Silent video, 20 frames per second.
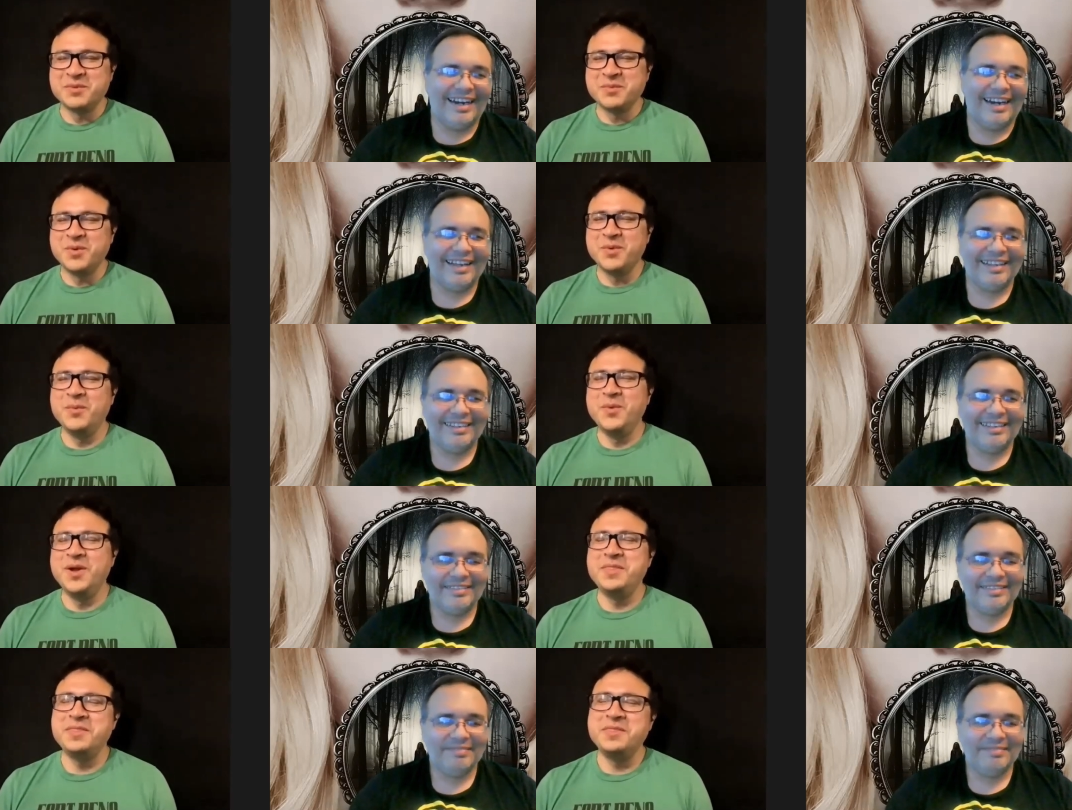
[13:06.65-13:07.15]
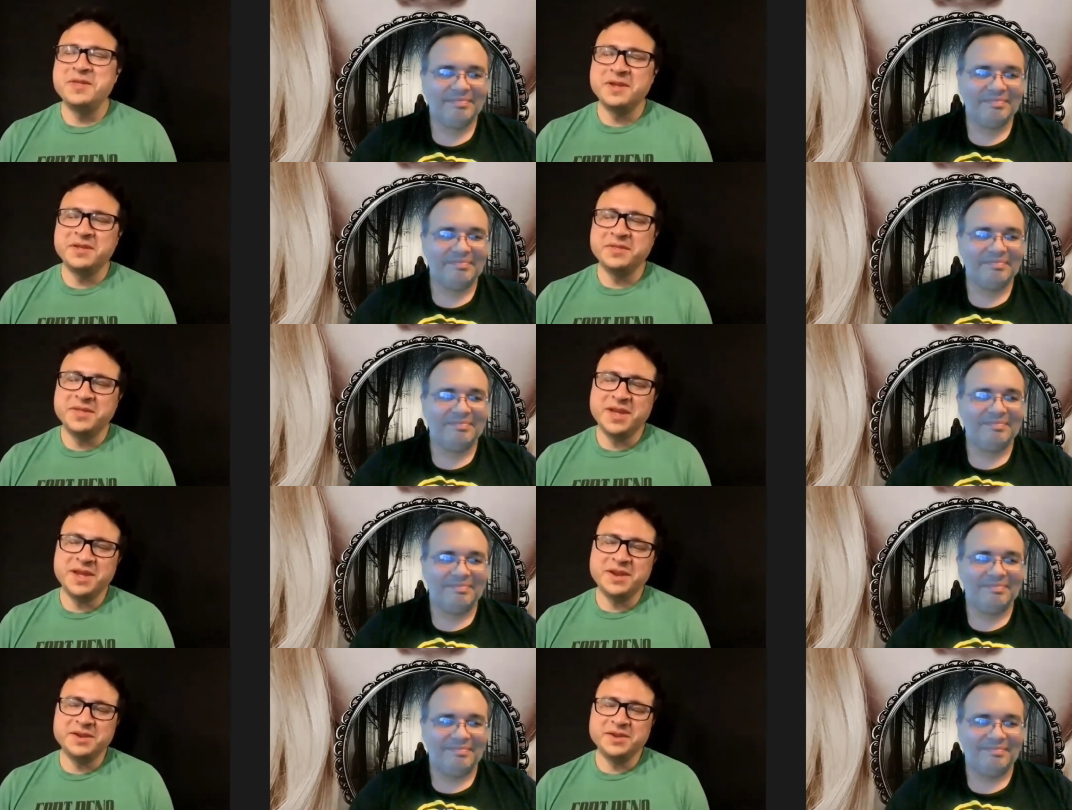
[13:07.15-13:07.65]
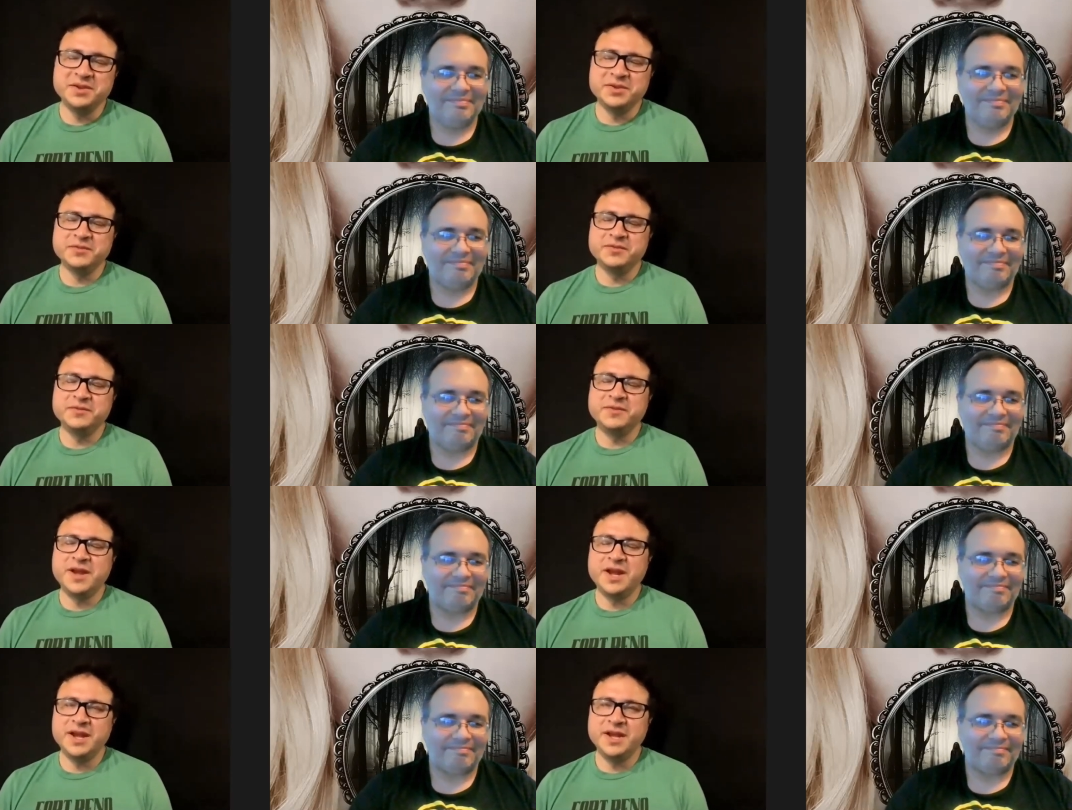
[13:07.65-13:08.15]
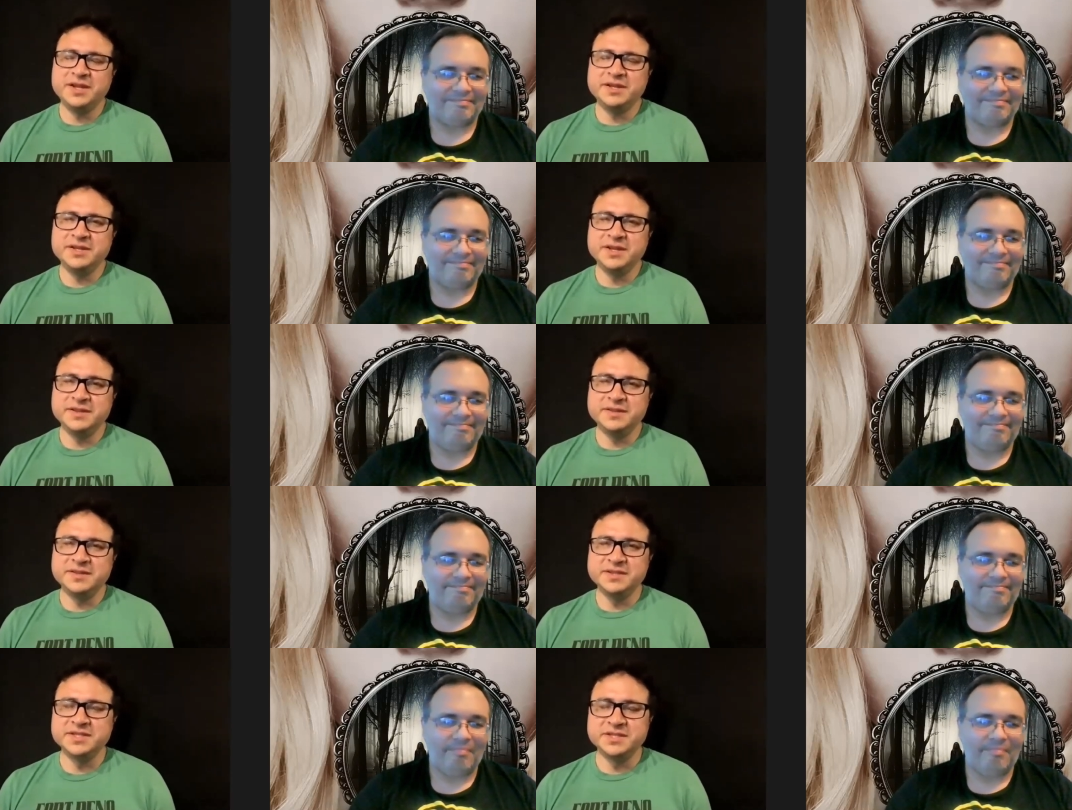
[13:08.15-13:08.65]
Speaker 1: One thing that you'll find,
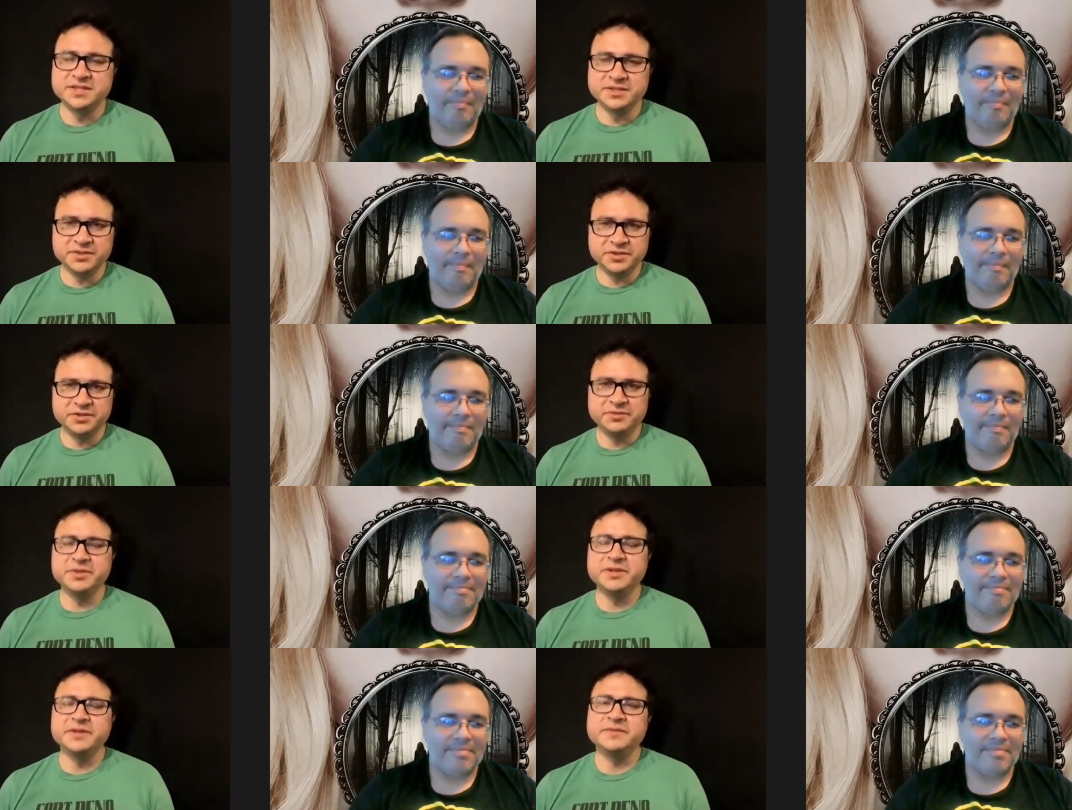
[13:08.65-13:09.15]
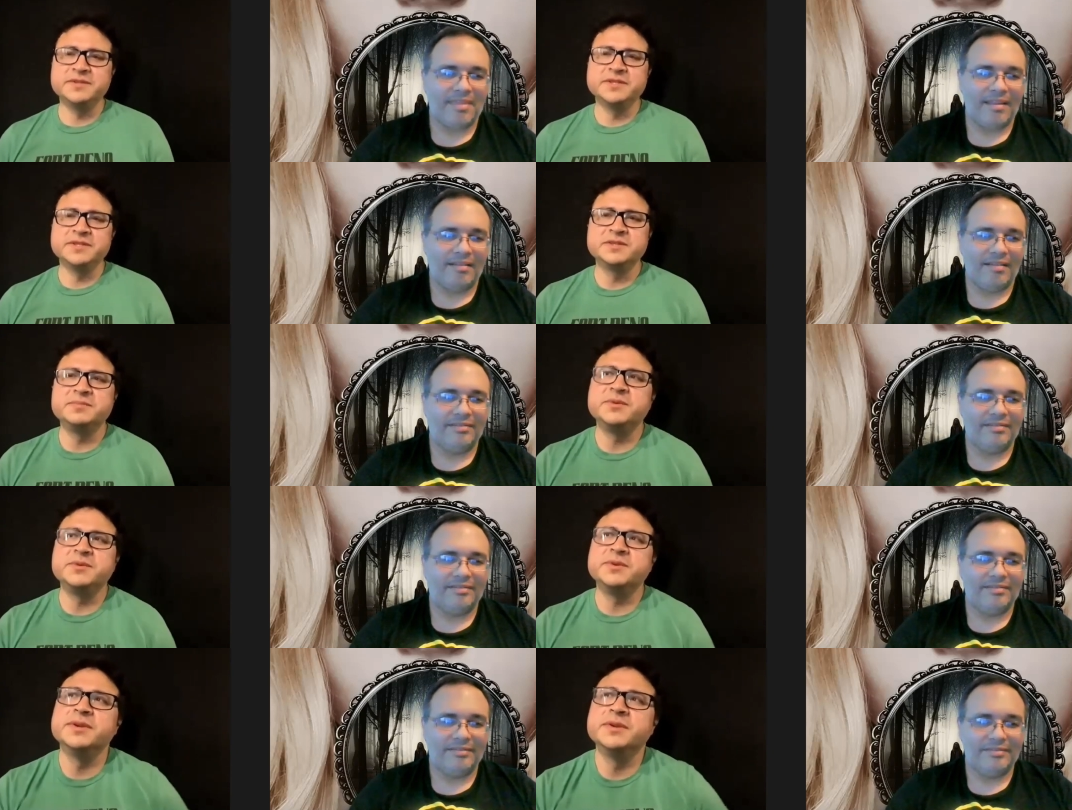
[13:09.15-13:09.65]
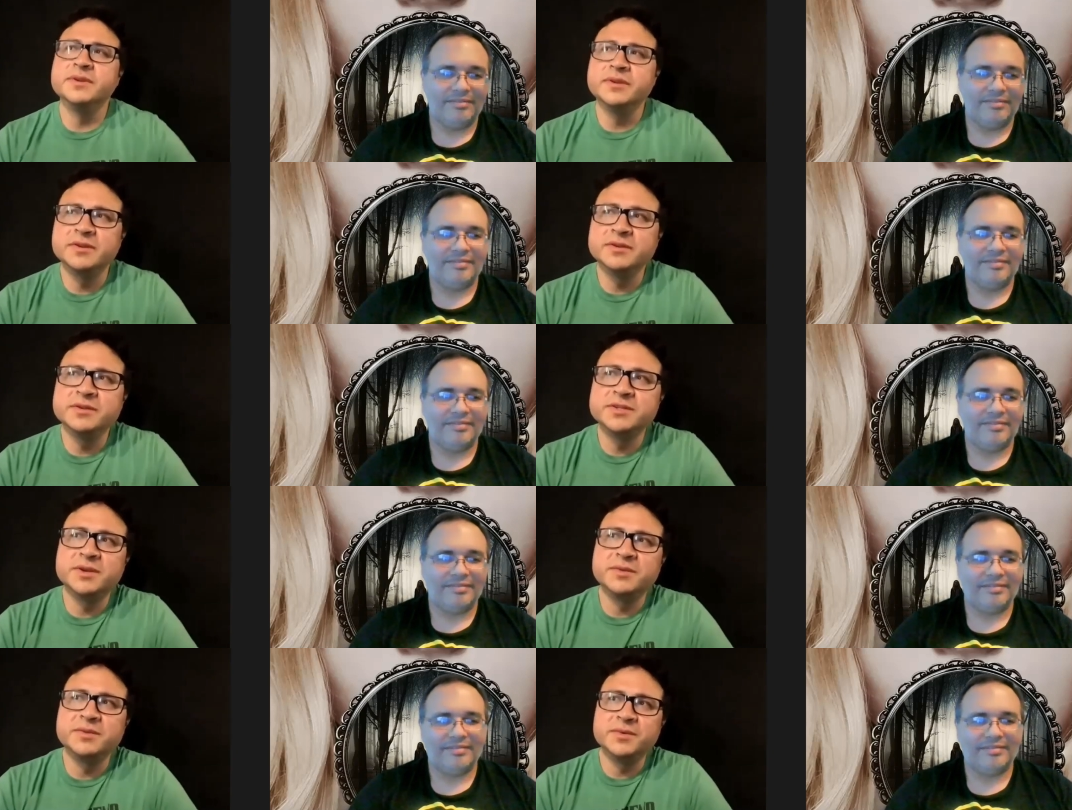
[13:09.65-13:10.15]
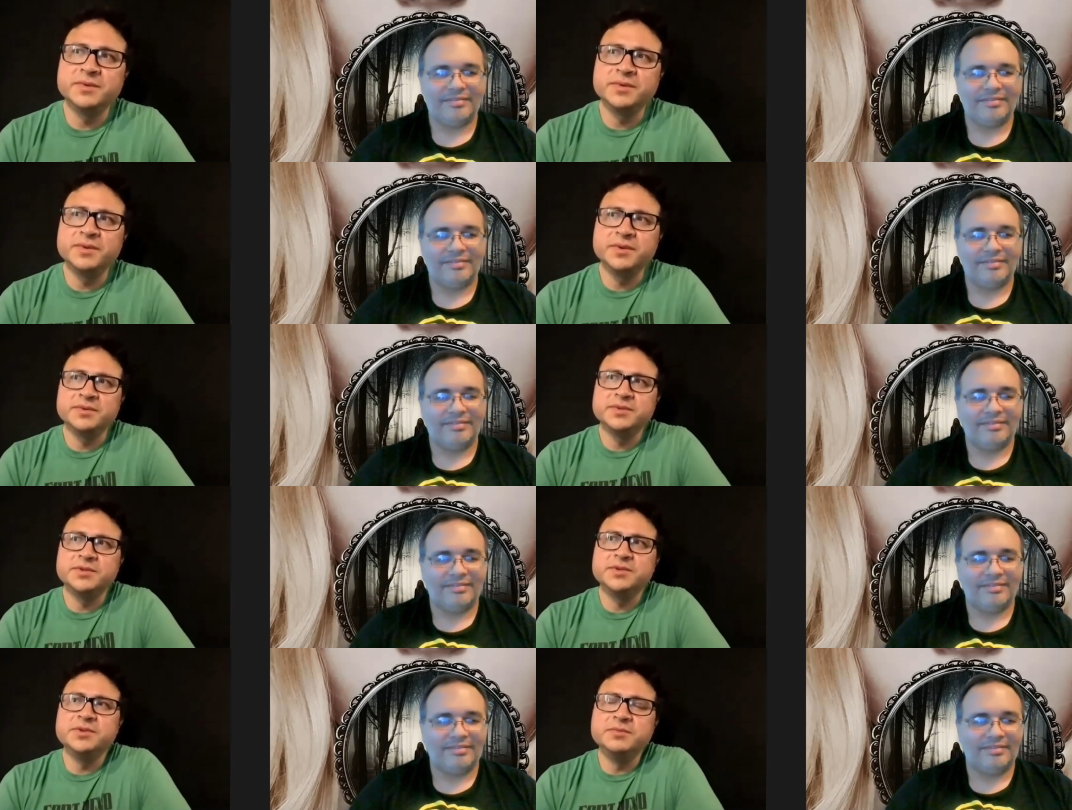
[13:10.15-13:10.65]
and this is a little bit of a spoiler, so I won't
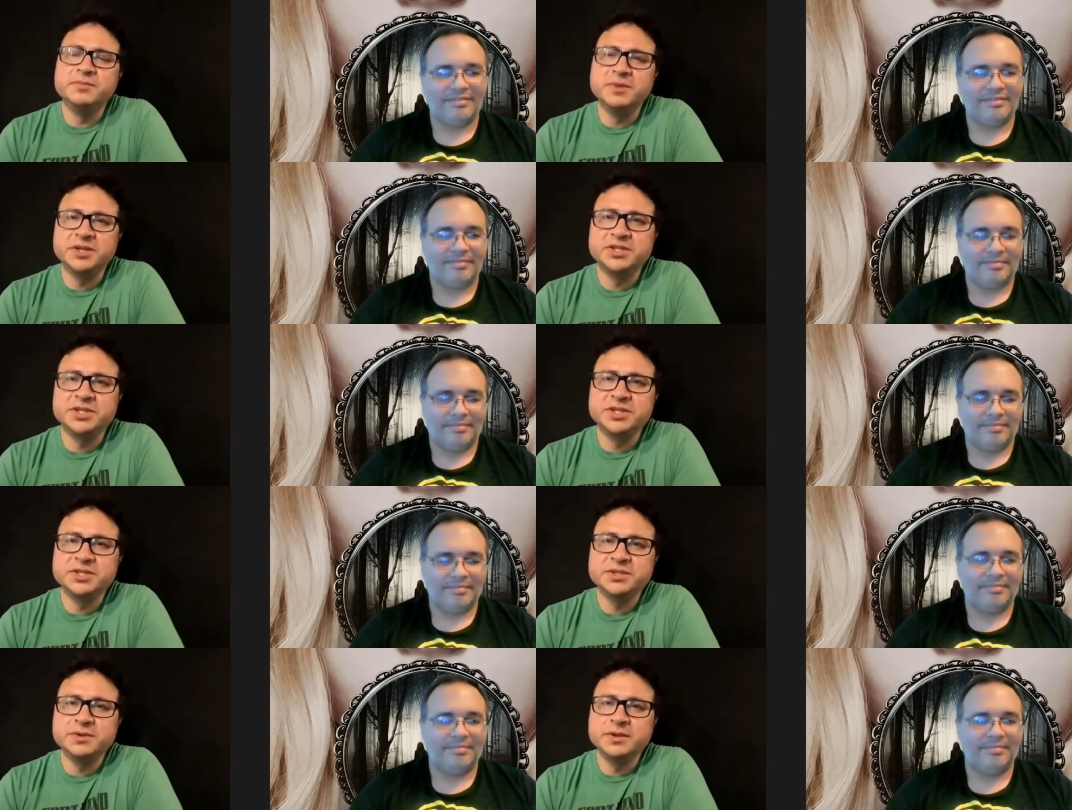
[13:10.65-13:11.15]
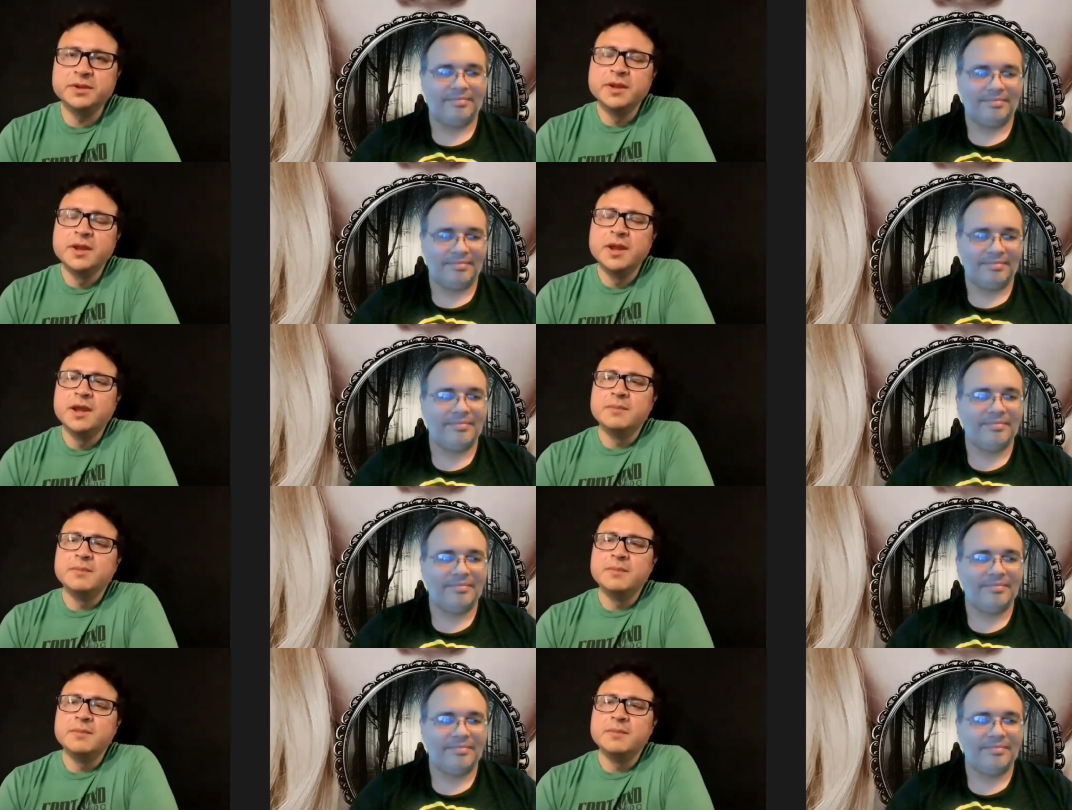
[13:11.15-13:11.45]
go too much into it,